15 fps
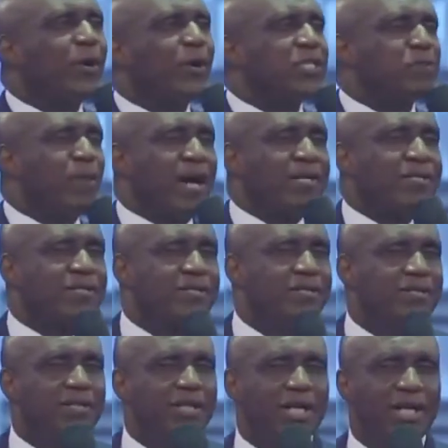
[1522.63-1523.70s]
prospered
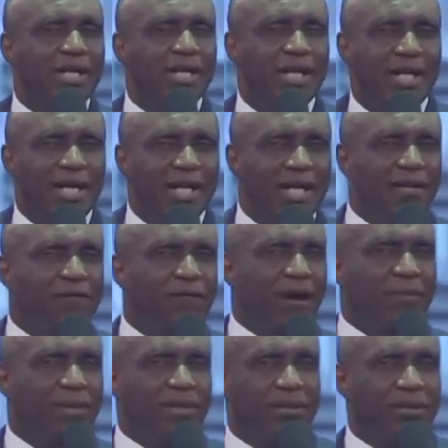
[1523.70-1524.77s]
in
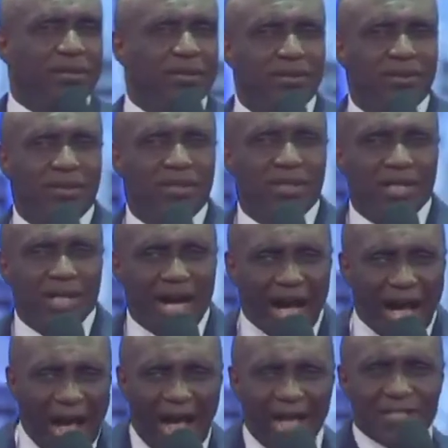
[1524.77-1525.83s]
famine?
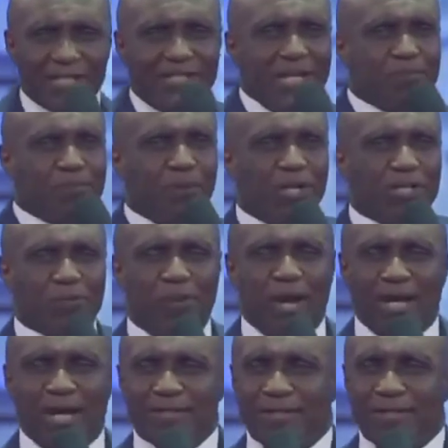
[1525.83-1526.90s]
Isaac
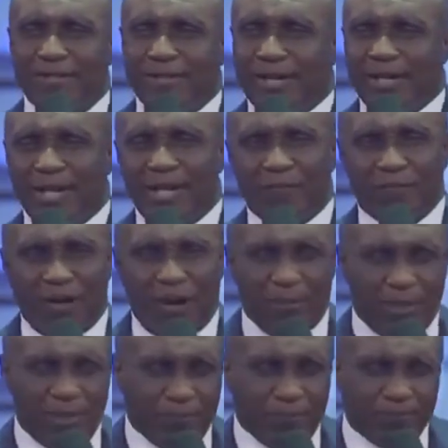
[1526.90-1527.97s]
prospered in
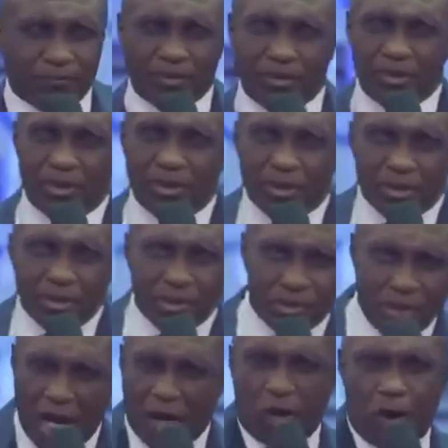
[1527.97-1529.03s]
famine.
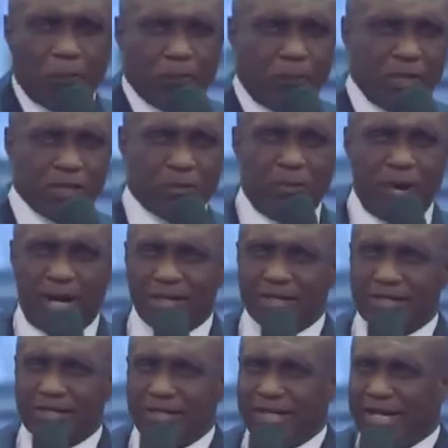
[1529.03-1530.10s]
Jacob
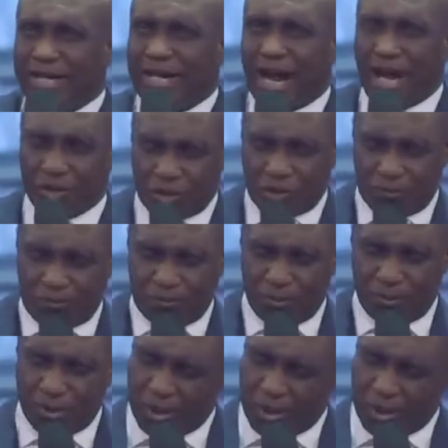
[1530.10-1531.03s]
prospered in hardship.